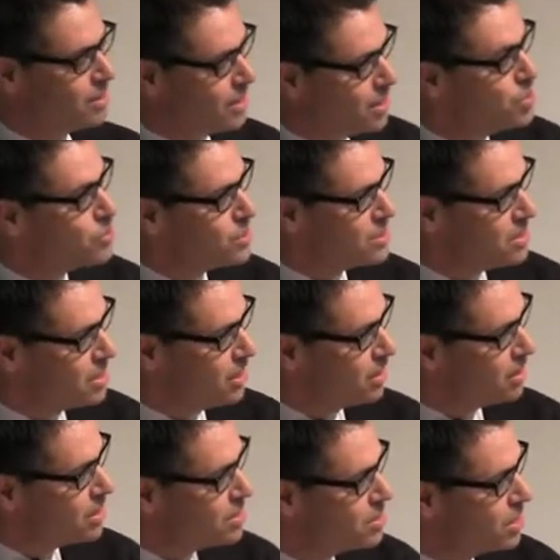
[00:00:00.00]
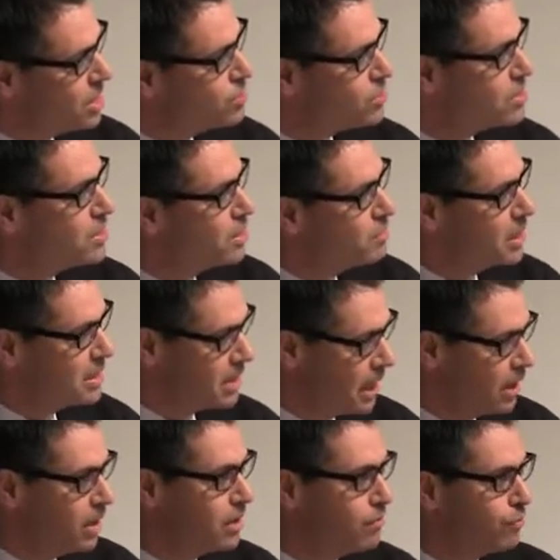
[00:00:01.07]
an interesting, it's an interesting
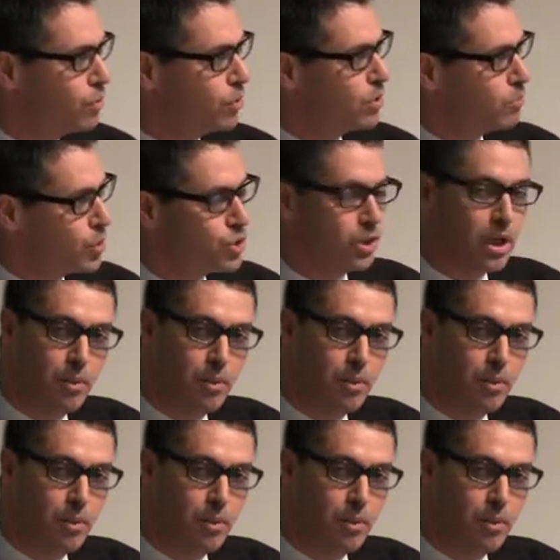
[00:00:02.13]
mentality for a commercial